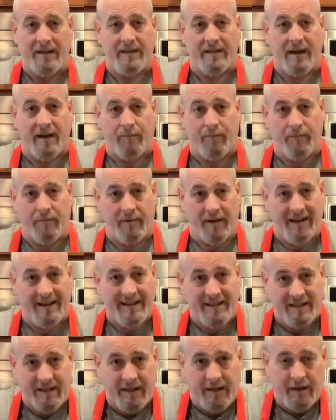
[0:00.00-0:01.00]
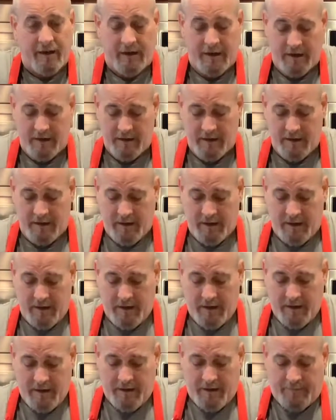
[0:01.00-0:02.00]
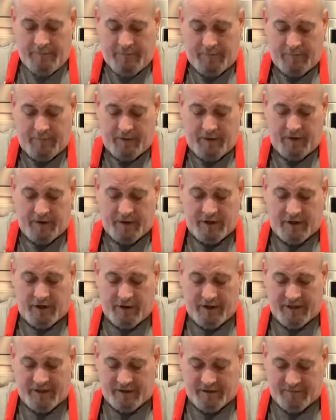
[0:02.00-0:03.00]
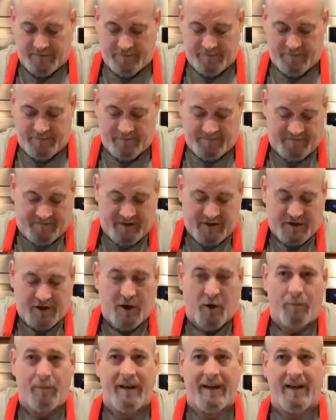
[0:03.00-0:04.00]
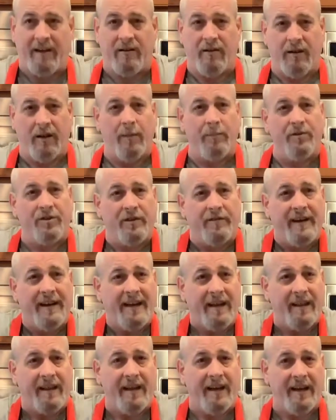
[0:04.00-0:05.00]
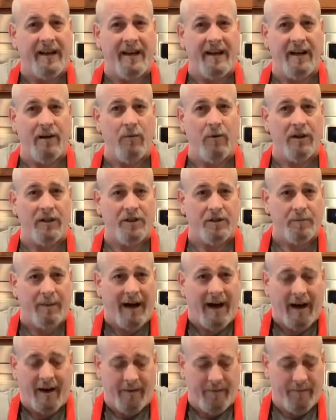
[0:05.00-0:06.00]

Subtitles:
up nice and good, so there's no big clumps of anything in any one spot.